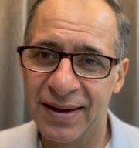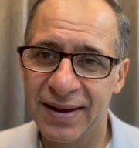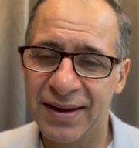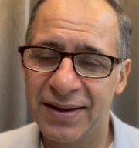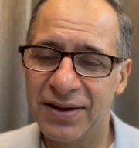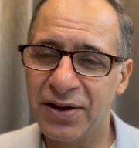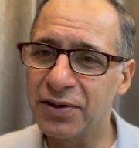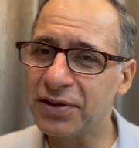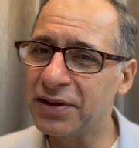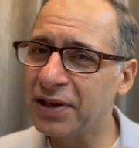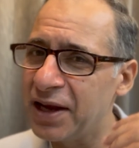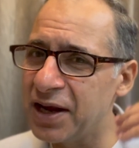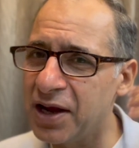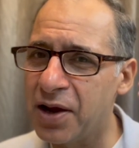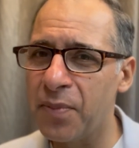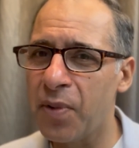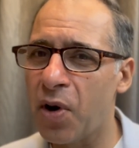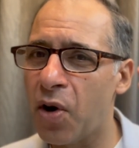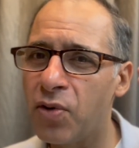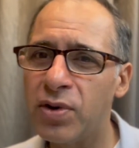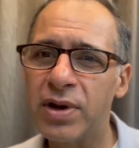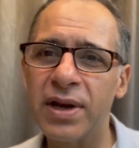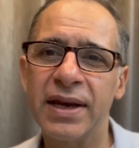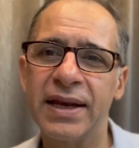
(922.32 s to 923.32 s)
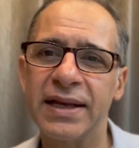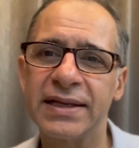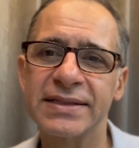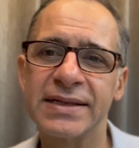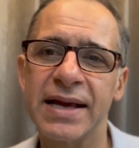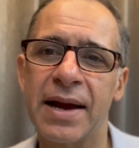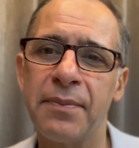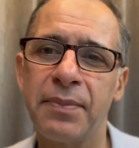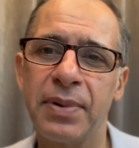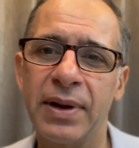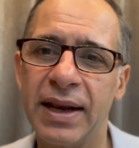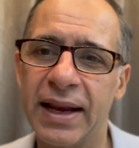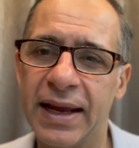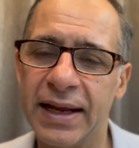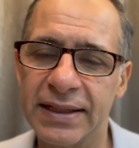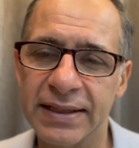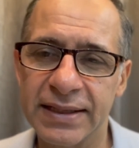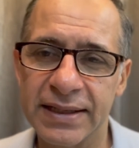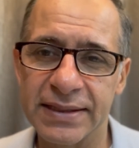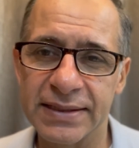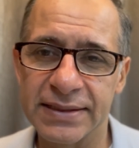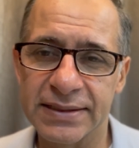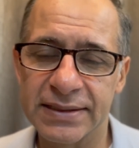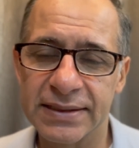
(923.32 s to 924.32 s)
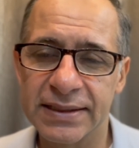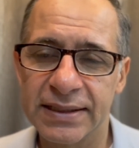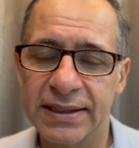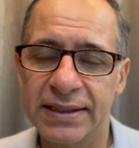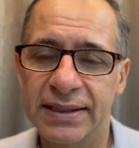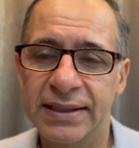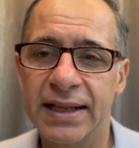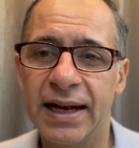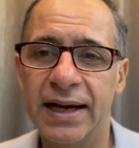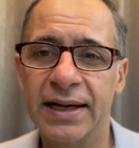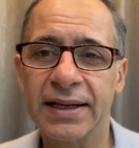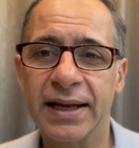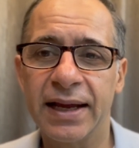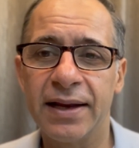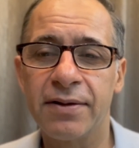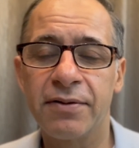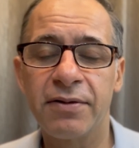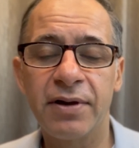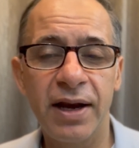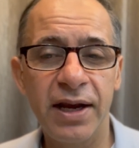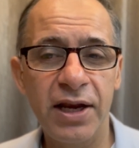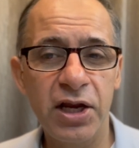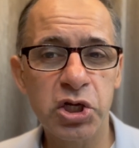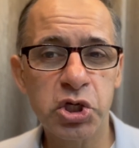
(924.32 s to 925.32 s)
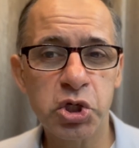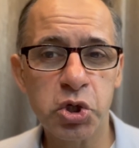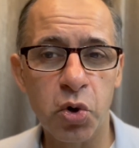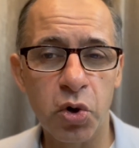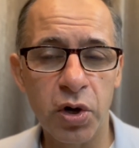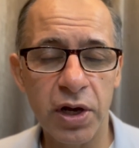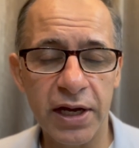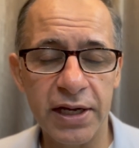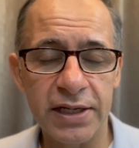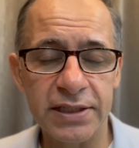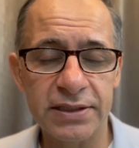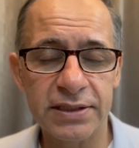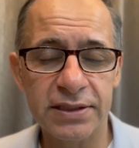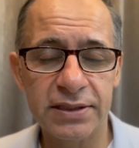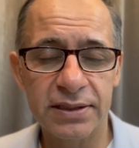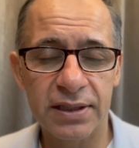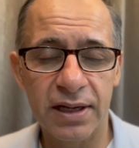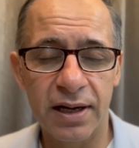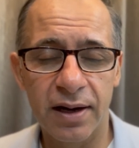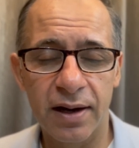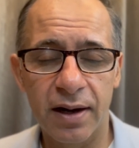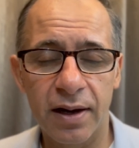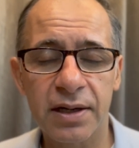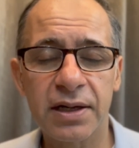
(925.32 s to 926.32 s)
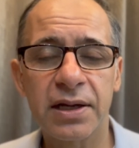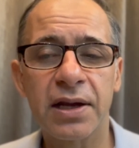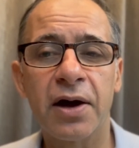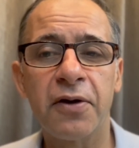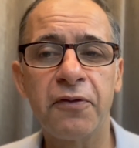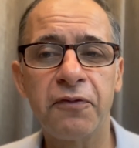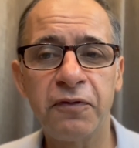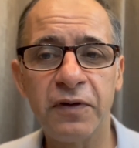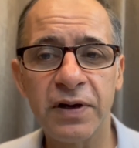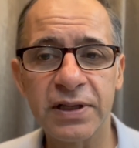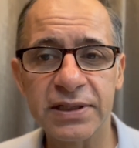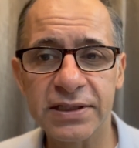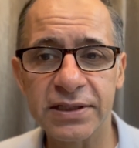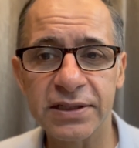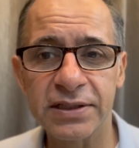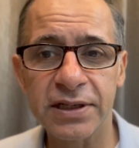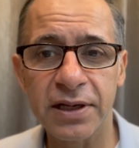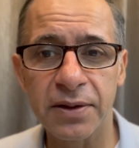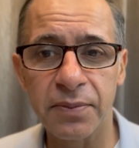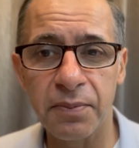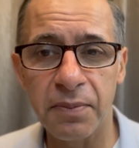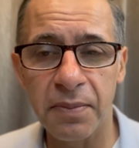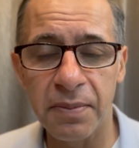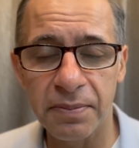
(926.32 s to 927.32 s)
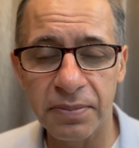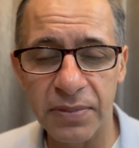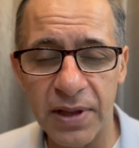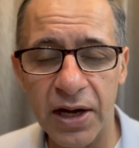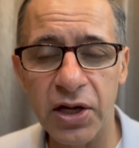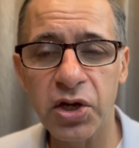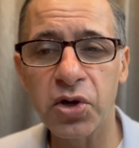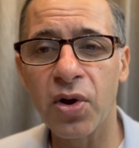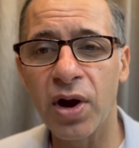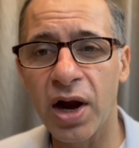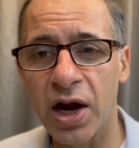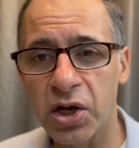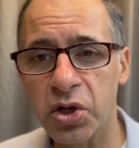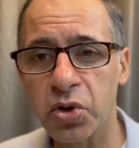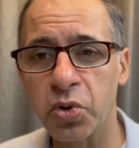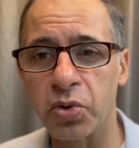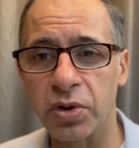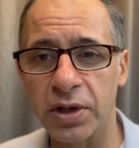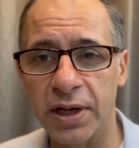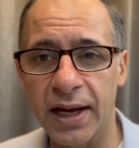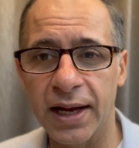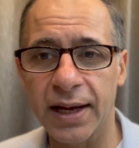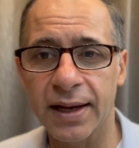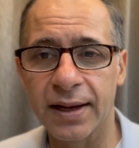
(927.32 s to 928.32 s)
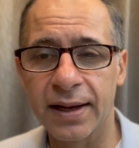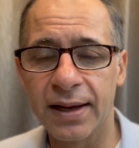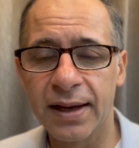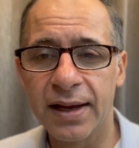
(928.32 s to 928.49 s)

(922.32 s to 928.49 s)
Now think about an example like this that can really showcase a tough decision that you had to take.